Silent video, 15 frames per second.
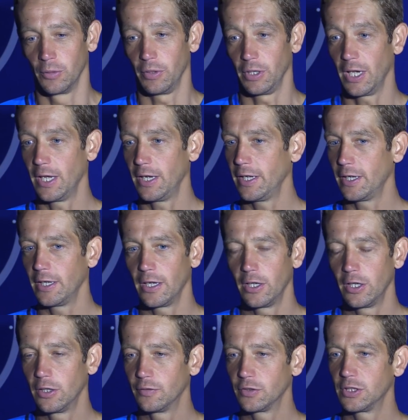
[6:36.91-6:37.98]

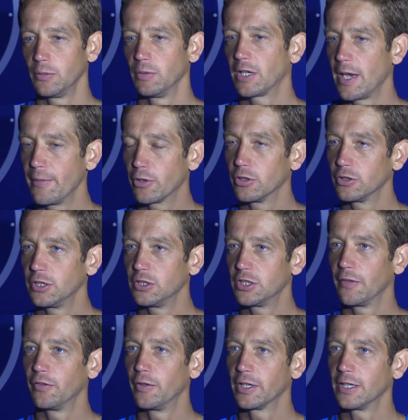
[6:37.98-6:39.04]
then obviously we came across each
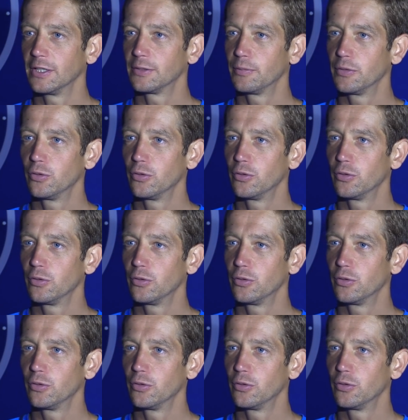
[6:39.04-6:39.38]
other against